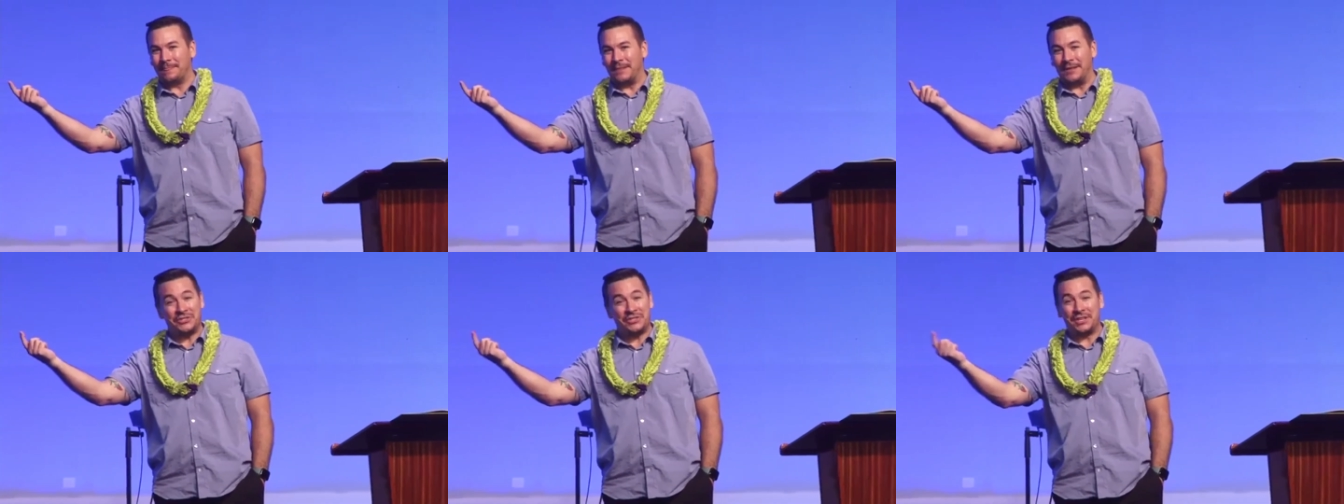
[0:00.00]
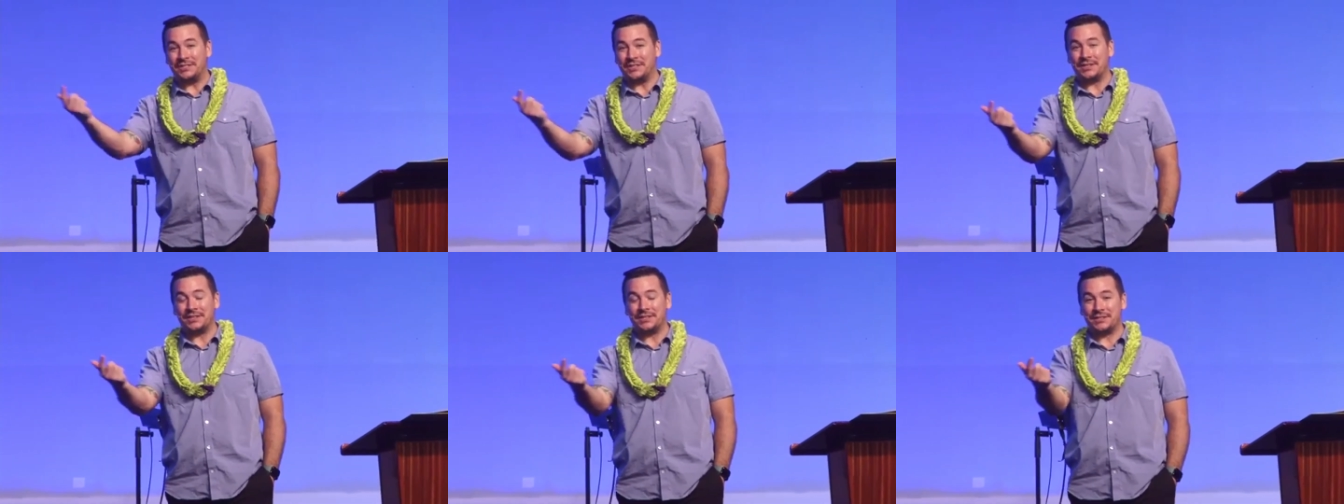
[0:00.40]
And
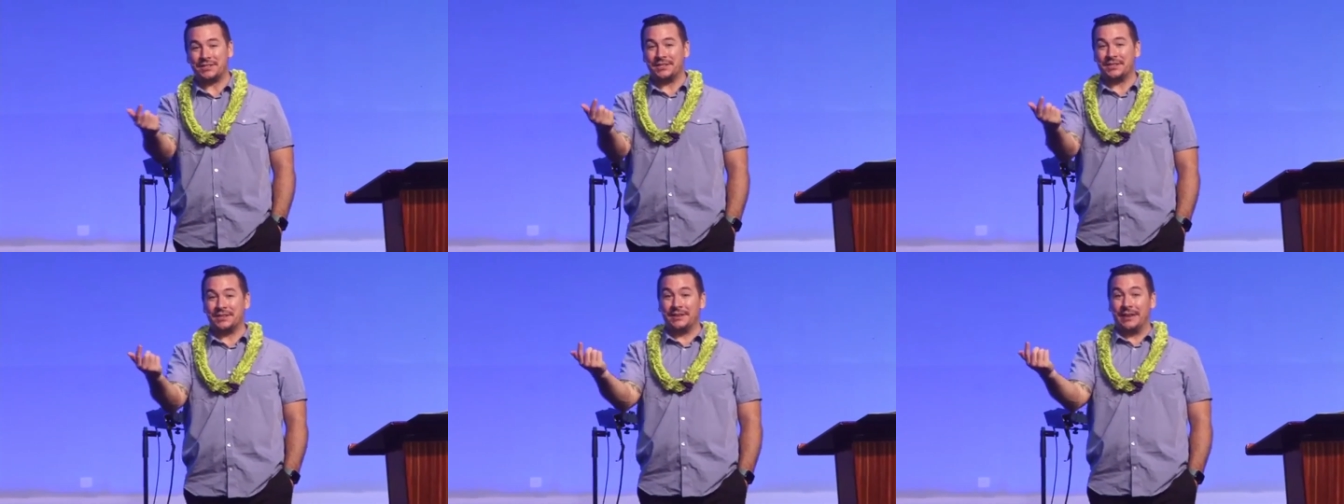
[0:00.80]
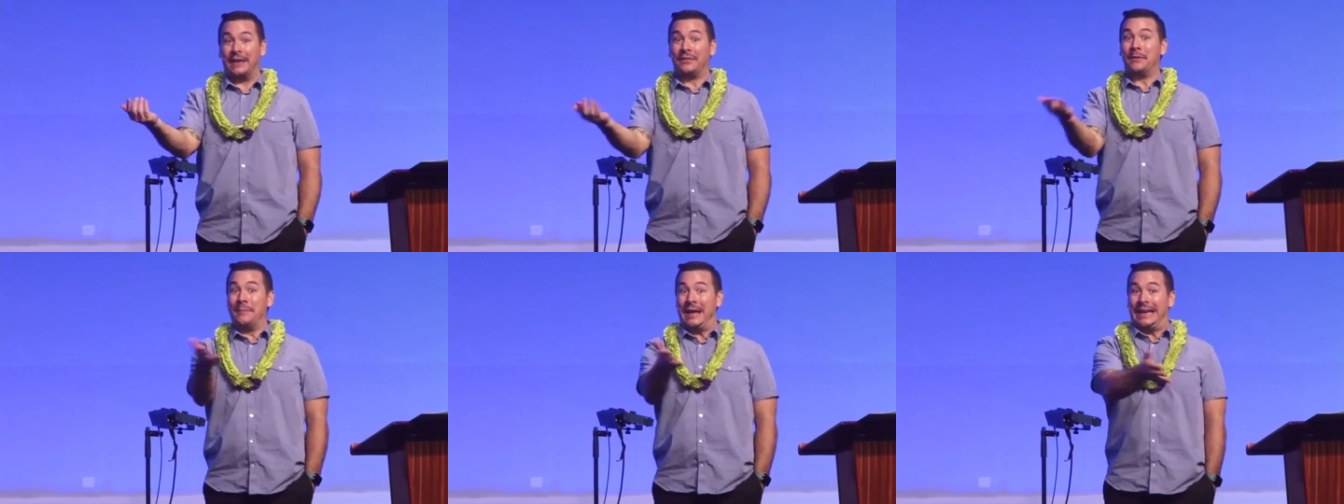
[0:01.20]
Jesus had
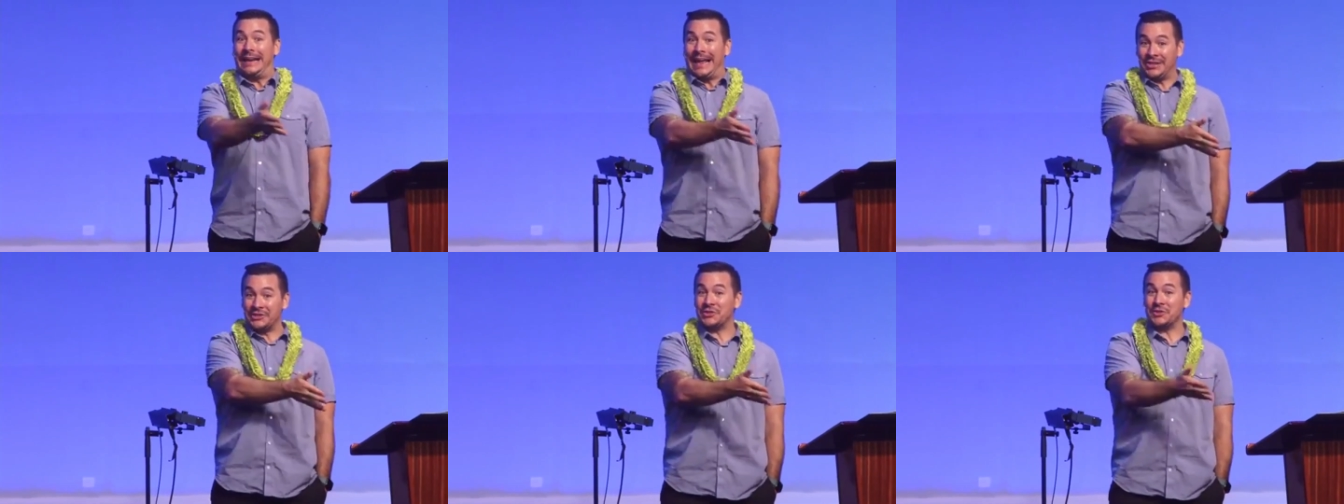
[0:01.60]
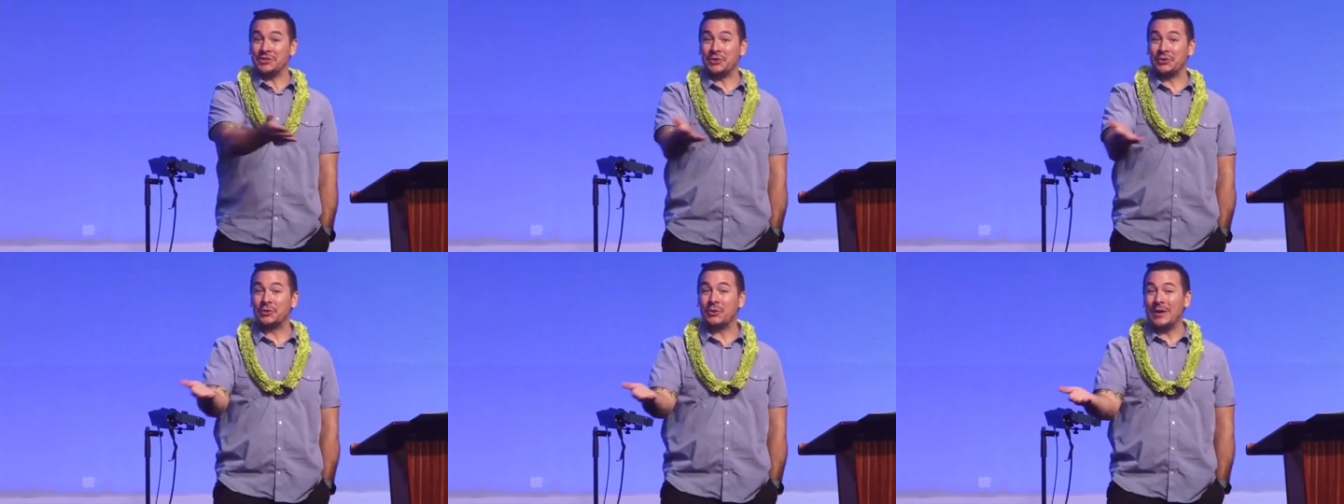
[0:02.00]
the man answer his
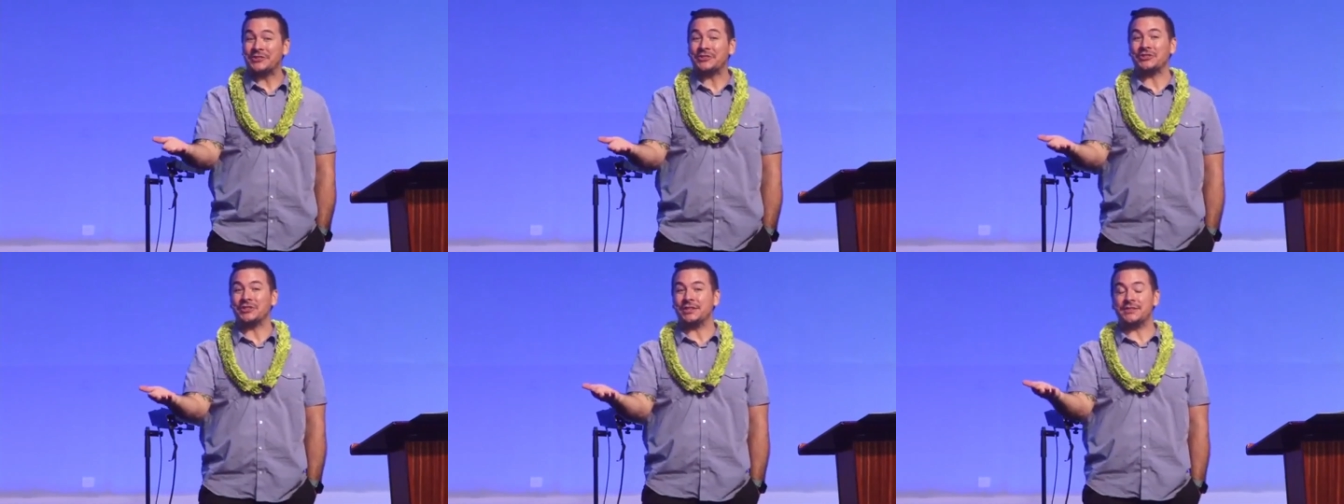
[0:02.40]
own question.